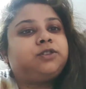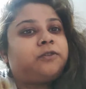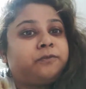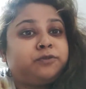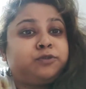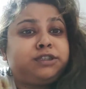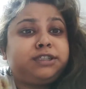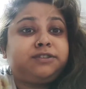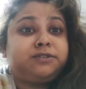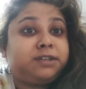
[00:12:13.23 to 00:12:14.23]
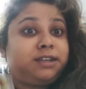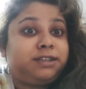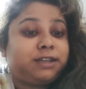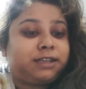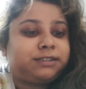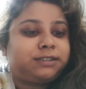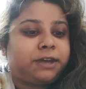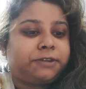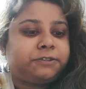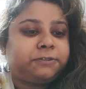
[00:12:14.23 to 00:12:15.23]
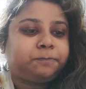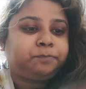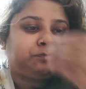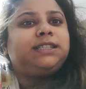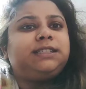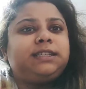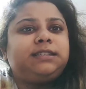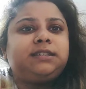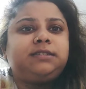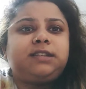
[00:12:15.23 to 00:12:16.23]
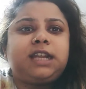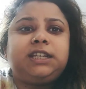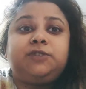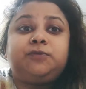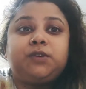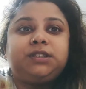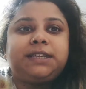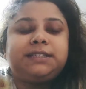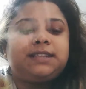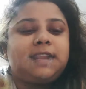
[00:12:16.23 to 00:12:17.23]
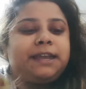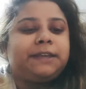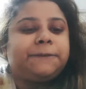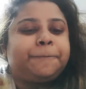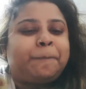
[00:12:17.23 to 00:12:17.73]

The food is really nice, guys. Well seasoned, and it won't taste like